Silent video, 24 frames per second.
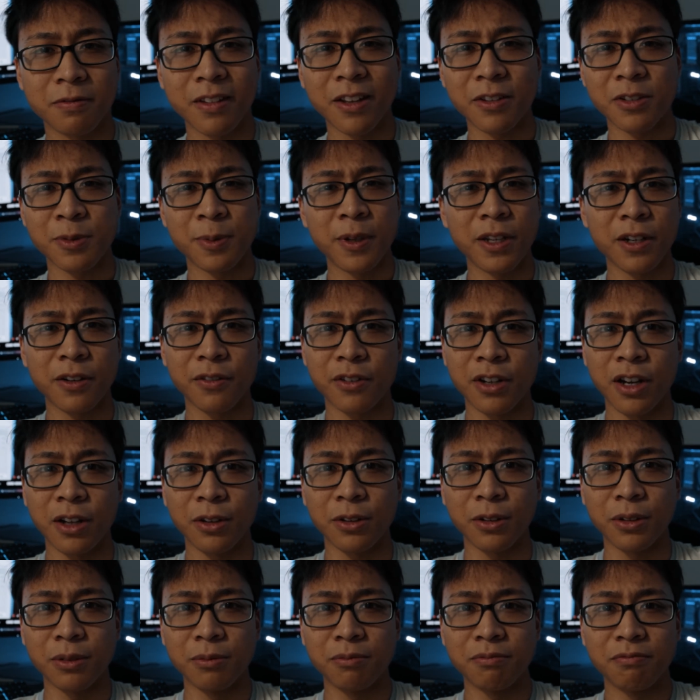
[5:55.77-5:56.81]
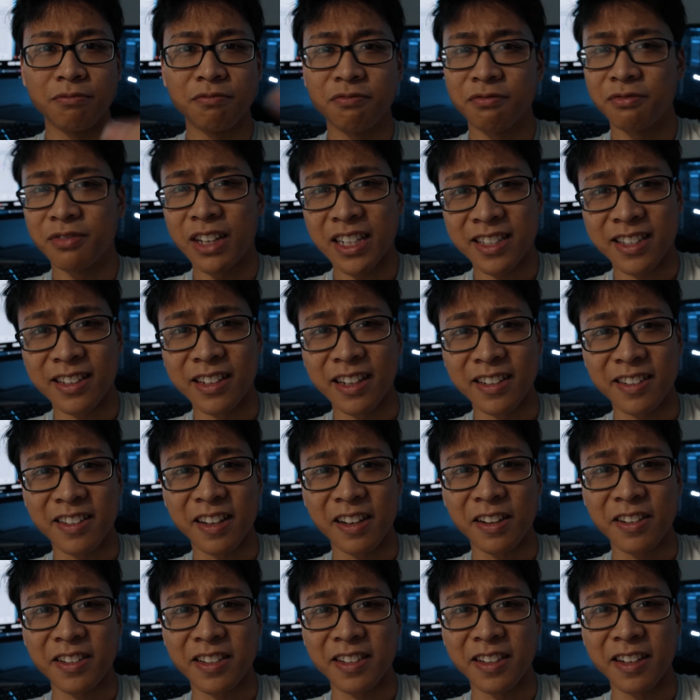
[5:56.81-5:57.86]
Now speaking of color, that's the next
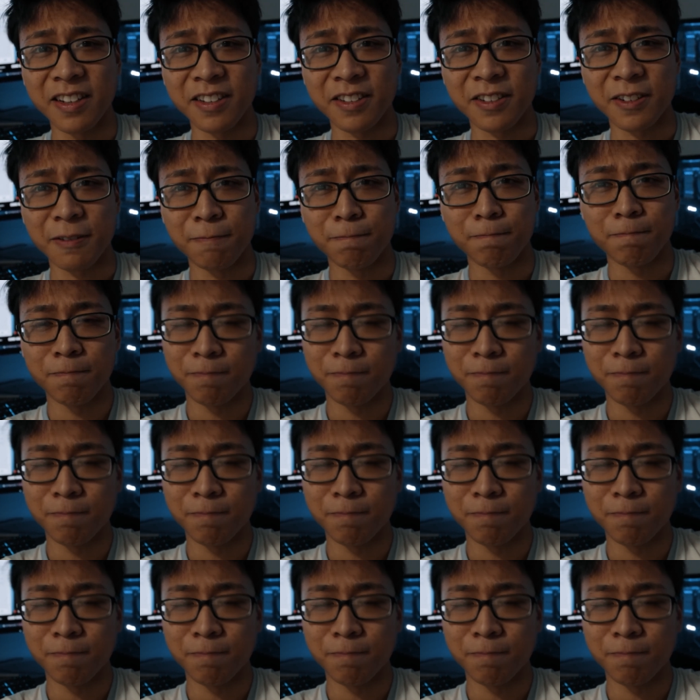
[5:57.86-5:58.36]
thing on this list.